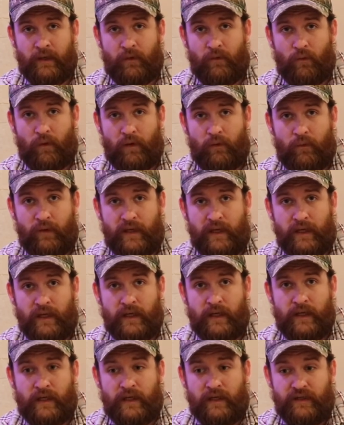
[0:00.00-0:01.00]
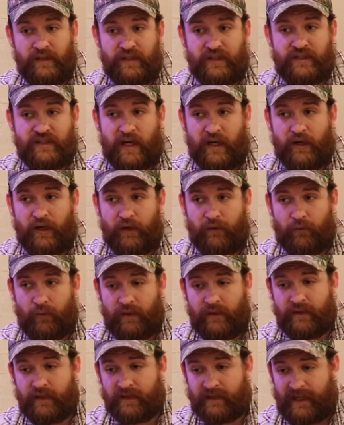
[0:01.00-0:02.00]
what we desire. You know, if
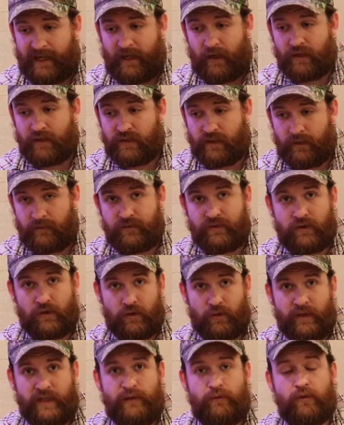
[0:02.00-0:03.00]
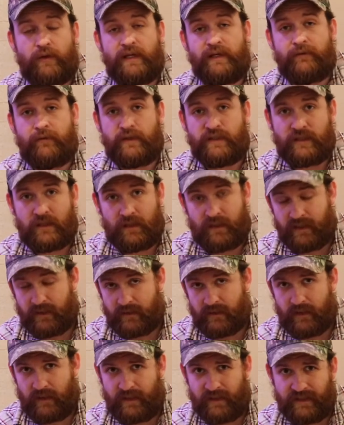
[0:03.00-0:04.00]
we delight ourselves in the Lord, He will give us
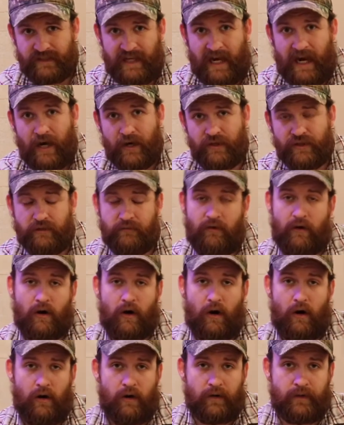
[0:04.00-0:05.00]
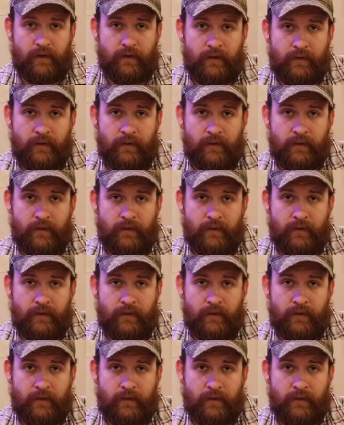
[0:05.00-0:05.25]
the desires of our heart.